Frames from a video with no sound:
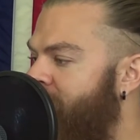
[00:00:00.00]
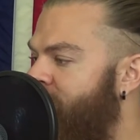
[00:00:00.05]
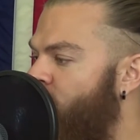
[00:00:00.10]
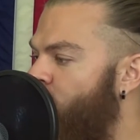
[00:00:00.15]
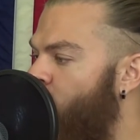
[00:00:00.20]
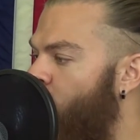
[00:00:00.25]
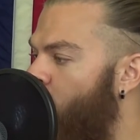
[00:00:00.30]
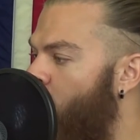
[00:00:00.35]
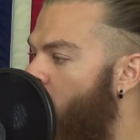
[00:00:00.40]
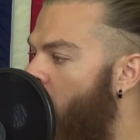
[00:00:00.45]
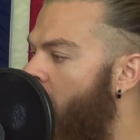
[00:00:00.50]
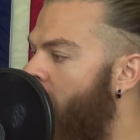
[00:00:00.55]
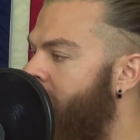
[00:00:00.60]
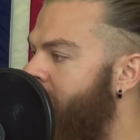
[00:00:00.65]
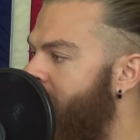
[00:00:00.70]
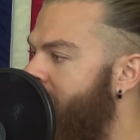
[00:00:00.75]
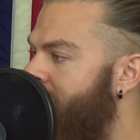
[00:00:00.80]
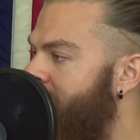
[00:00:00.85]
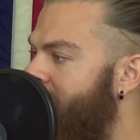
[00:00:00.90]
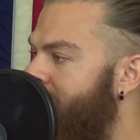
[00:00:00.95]
If you
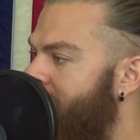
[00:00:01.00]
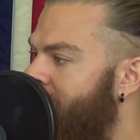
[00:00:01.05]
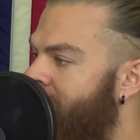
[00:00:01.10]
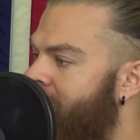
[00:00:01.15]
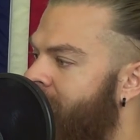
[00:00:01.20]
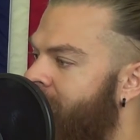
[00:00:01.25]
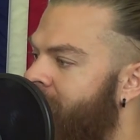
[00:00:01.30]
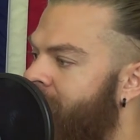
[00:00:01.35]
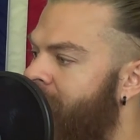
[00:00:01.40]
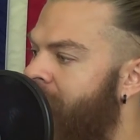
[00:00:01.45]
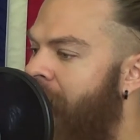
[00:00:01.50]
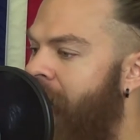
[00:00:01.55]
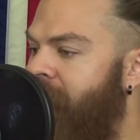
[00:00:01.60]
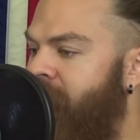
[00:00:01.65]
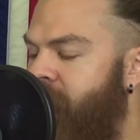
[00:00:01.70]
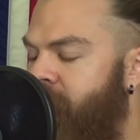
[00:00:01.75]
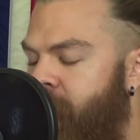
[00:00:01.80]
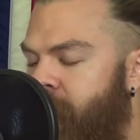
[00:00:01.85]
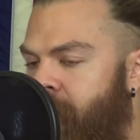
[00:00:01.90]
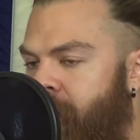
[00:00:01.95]
won
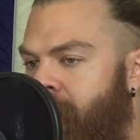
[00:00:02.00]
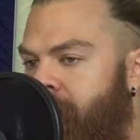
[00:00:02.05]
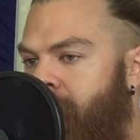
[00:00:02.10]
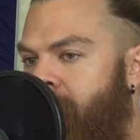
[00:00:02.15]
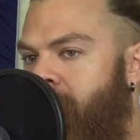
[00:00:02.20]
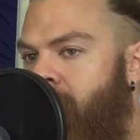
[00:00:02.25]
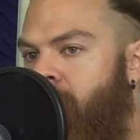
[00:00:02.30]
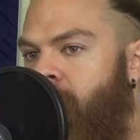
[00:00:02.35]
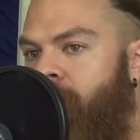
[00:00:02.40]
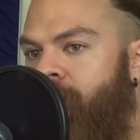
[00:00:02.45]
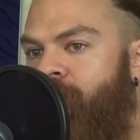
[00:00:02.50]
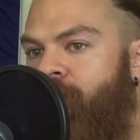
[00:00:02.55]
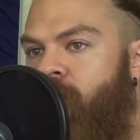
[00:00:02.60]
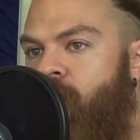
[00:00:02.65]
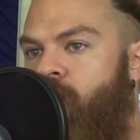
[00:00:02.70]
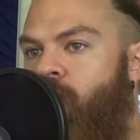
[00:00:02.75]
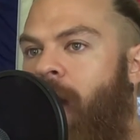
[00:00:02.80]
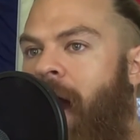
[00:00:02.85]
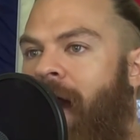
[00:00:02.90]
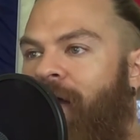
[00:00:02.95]
last year,
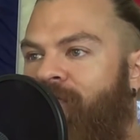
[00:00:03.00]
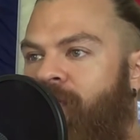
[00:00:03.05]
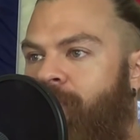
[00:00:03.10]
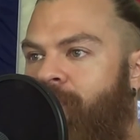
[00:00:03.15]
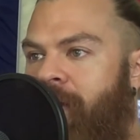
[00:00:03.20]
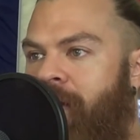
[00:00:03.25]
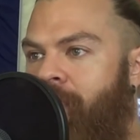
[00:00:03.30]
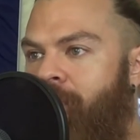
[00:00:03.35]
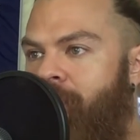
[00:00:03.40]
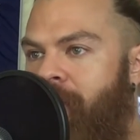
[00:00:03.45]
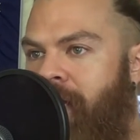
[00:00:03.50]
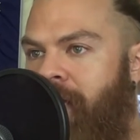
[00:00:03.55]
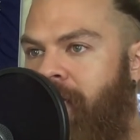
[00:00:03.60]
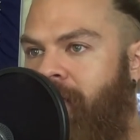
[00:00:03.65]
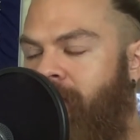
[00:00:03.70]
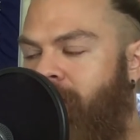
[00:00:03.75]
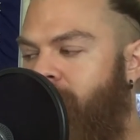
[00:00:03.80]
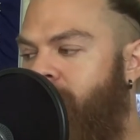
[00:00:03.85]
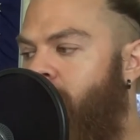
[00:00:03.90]
you have to be beaten.